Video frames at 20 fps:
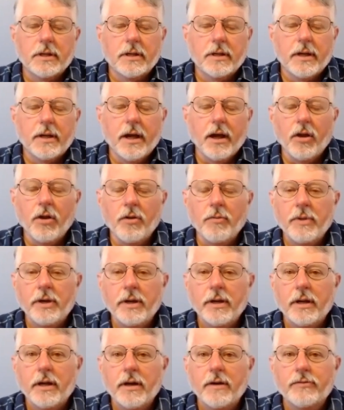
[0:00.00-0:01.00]

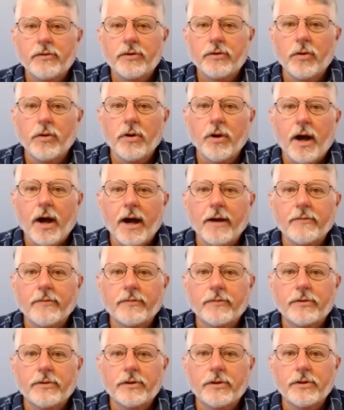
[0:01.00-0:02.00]
element of your life
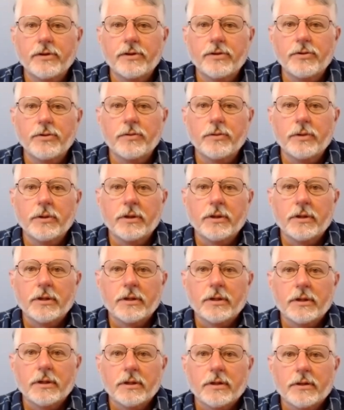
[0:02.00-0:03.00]
do you
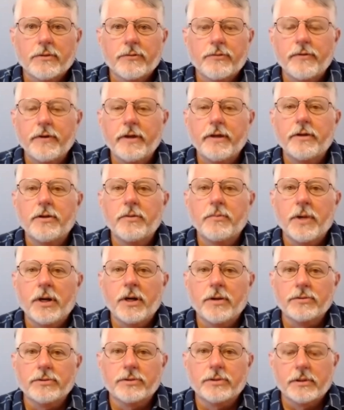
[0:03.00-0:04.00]
feed the
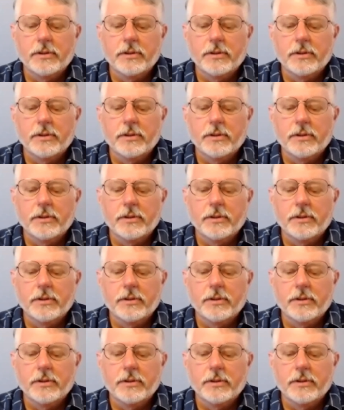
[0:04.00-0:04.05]
most?